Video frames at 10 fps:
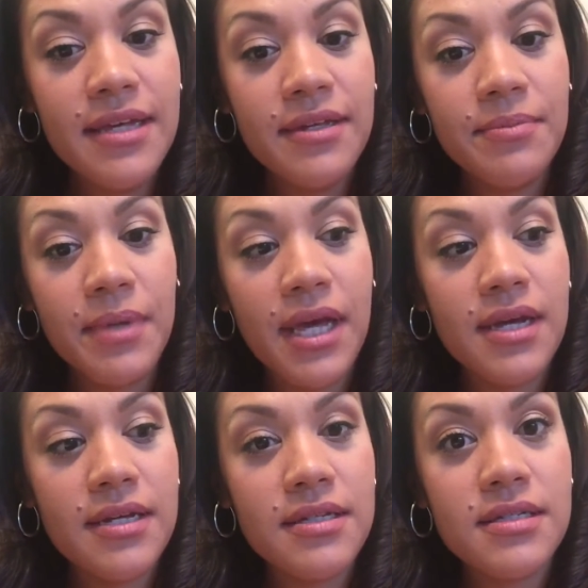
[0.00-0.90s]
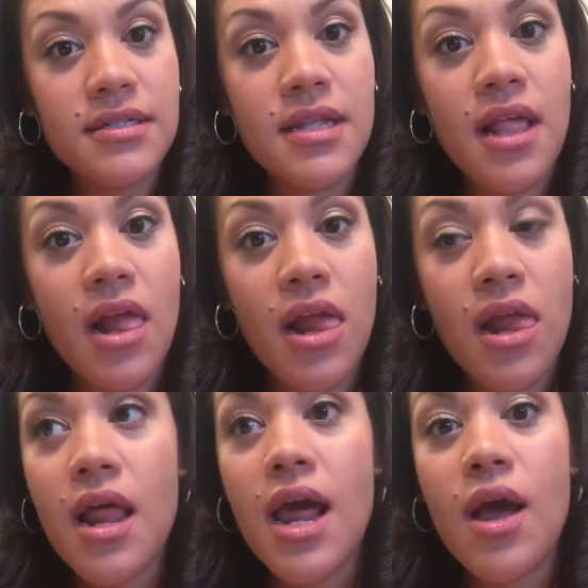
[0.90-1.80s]
because
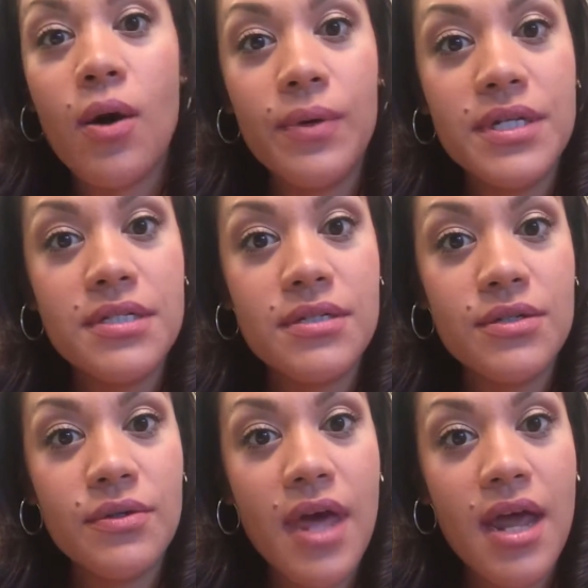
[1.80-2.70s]
I always do that.